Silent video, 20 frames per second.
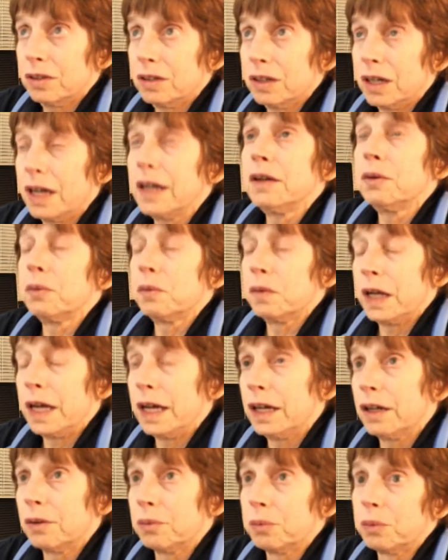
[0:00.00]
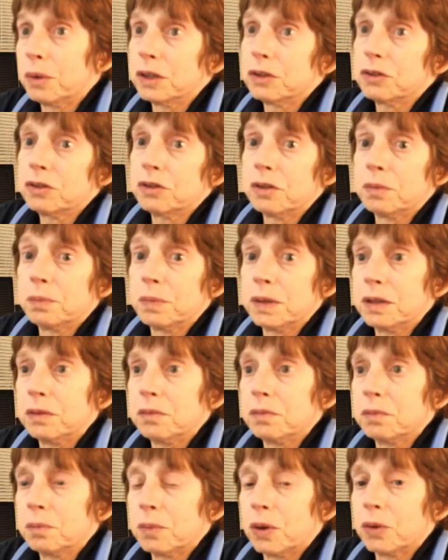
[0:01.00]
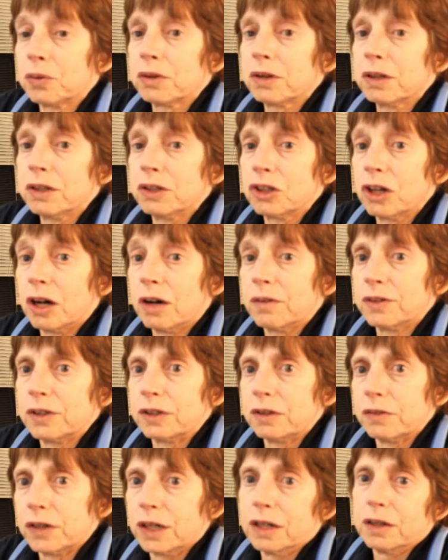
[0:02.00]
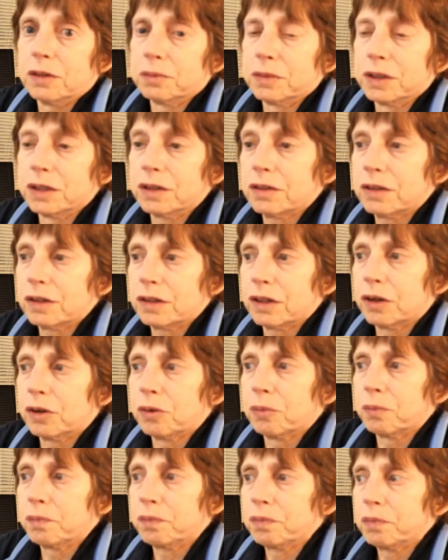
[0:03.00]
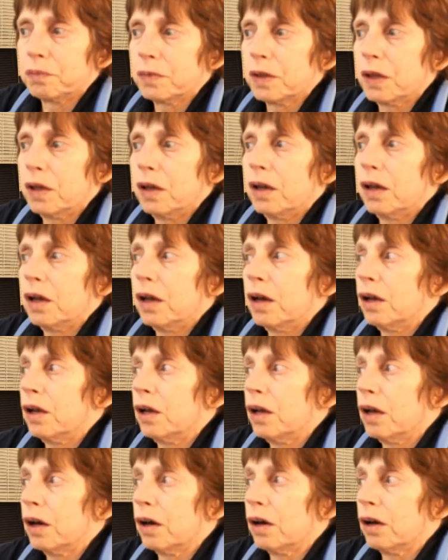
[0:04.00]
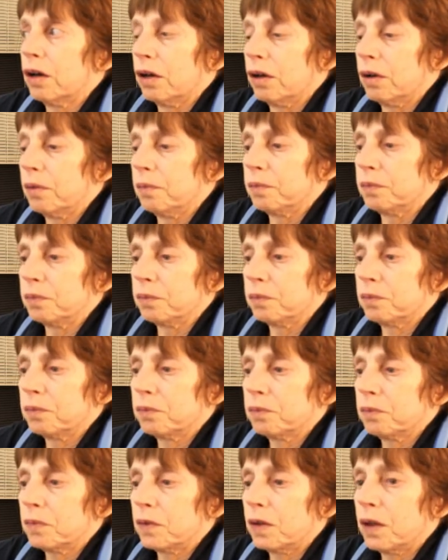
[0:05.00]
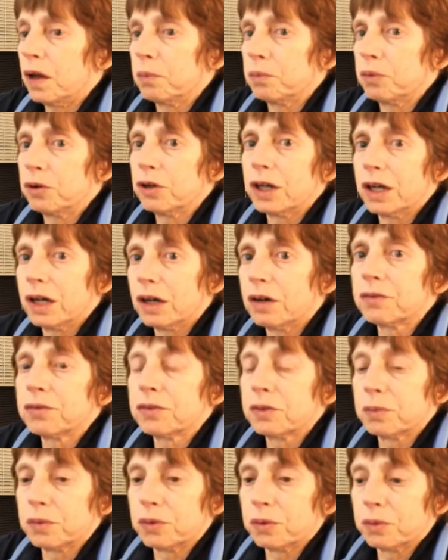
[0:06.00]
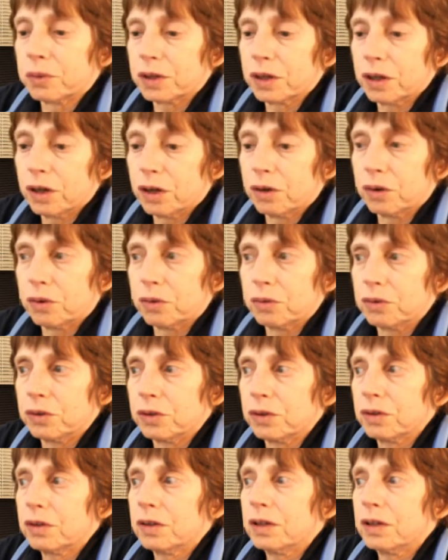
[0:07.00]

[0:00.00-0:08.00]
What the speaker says: eight of which has been mostly Java development. So I'm pretty comfortable with code.